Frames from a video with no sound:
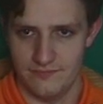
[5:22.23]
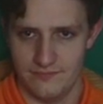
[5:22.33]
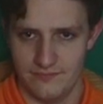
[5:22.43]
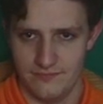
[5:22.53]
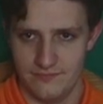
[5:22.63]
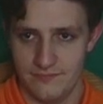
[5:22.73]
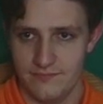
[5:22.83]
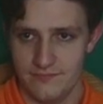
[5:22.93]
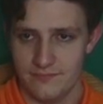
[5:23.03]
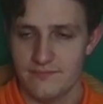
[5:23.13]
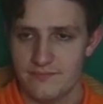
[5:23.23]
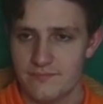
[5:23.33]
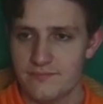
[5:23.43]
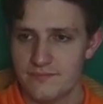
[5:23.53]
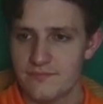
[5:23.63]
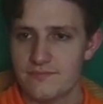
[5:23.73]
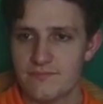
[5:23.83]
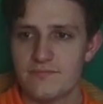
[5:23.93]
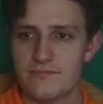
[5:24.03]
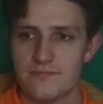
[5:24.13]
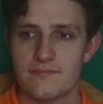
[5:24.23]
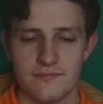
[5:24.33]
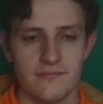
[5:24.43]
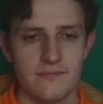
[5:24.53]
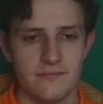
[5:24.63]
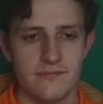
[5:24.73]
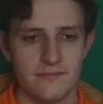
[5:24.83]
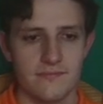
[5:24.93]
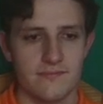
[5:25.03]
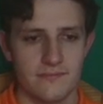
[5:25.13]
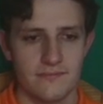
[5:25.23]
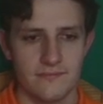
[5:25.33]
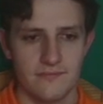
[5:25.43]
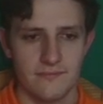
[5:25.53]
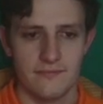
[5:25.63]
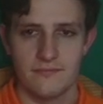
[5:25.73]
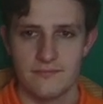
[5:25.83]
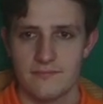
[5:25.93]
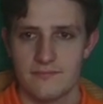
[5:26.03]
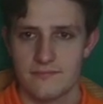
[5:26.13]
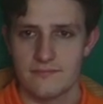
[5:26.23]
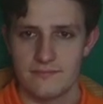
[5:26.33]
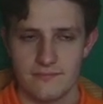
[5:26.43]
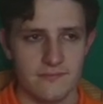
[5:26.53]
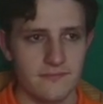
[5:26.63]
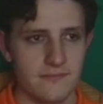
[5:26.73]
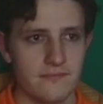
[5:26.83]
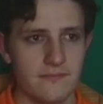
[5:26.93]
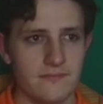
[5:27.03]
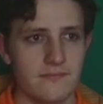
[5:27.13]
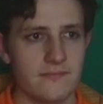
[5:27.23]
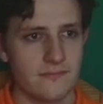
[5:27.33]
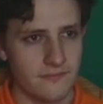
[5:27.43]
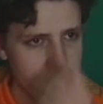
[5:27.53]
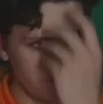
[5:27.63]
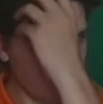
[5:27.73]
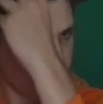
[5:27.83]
The person shown says nothing.